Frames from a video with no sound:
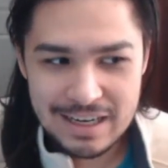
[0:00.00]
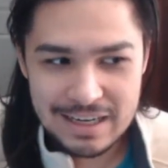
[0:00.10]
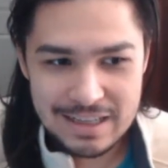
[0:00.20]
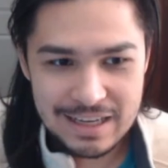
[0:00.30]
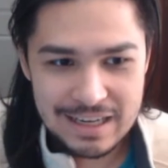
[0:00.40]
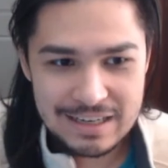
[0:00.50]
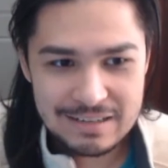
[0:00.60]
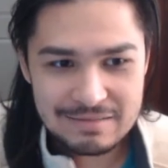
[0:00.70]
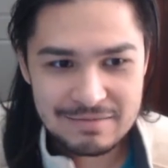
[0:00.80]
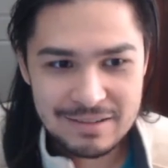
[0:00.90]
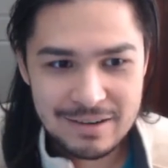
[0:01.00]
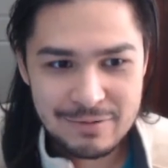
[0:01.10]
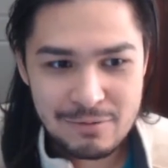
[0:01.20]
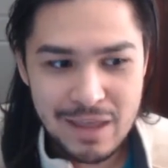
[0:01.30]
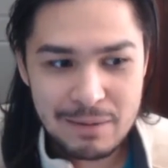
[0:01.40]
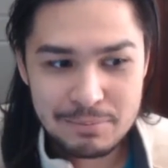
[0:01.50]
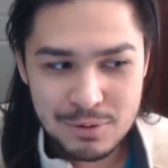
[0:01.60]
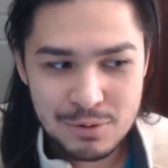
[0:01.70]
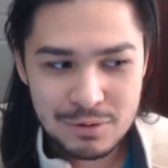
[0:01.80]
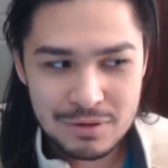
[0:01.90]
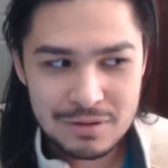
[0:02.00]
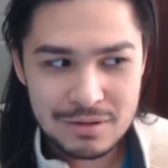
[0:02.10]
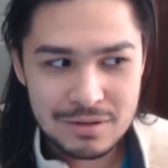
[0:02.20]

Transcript: And then from that pool,